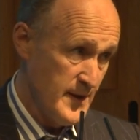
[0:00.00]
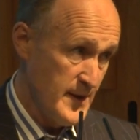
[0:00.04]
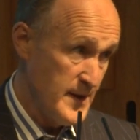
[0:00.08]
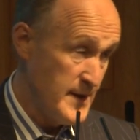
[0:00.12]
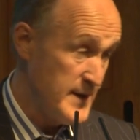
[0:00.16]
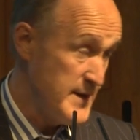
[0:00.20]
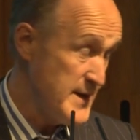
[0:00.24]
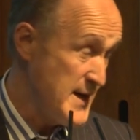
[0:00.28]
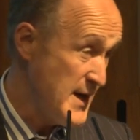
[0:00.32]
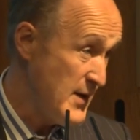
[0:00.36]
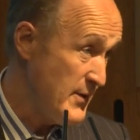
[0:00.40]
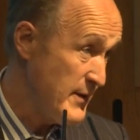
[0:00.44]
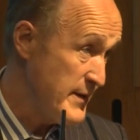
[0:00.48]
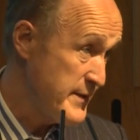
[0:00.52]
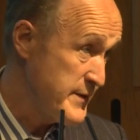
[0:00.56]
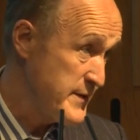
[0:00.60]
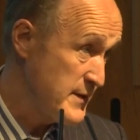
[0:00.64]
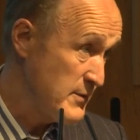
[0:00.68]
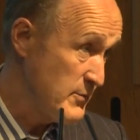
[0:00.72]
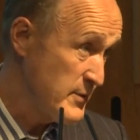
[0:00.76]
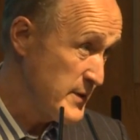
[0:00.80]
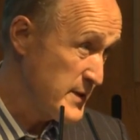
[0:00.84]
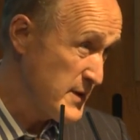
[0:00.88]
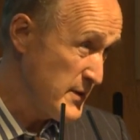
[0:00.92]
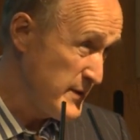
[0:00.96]
and now I
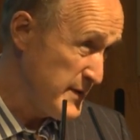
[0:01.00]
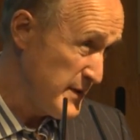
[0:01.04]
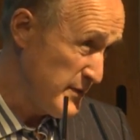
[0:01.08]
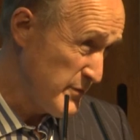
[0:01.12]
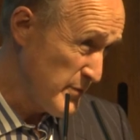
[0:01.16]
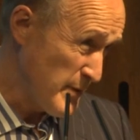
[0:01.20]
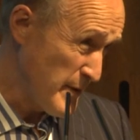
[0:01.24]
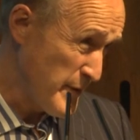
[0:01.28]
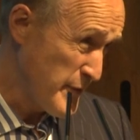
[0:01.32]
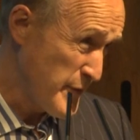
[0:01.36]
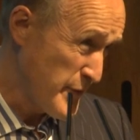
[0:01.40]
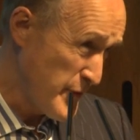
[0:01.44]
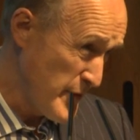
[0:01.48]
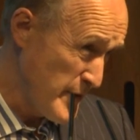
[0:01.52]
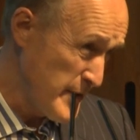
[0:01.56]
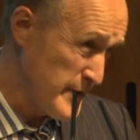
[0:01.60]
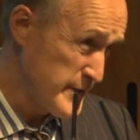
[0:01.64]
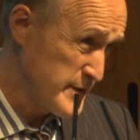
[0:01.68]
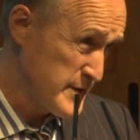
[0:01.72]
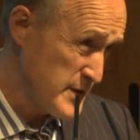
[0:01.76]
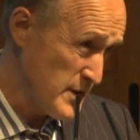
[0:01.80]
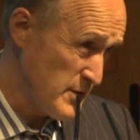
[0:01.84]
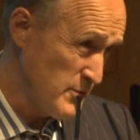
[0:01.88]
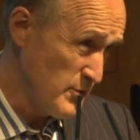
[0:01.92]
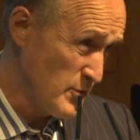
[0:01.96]
think we're going into our
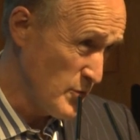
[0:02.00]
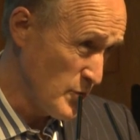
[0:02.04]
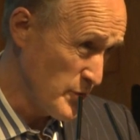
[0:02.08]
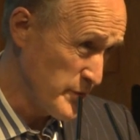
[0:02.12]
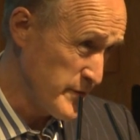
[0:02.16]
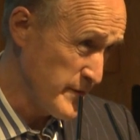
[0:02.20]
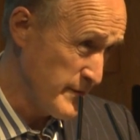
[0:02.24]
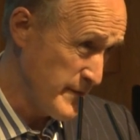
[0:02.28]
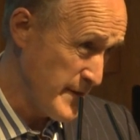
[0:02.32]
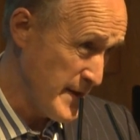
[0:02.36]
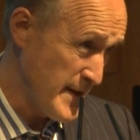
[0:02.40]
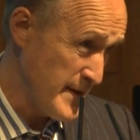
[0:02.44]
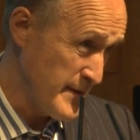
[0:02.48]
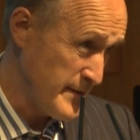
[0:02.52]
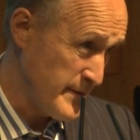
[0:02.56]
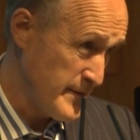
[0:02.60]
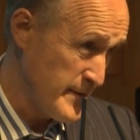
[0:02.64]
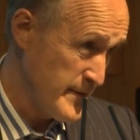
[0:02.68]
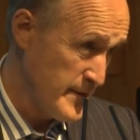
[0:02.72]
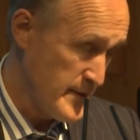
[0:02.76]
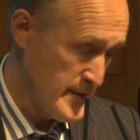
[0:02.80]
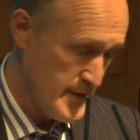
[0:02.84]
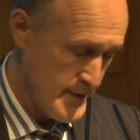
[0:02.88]
3rd cohort of that.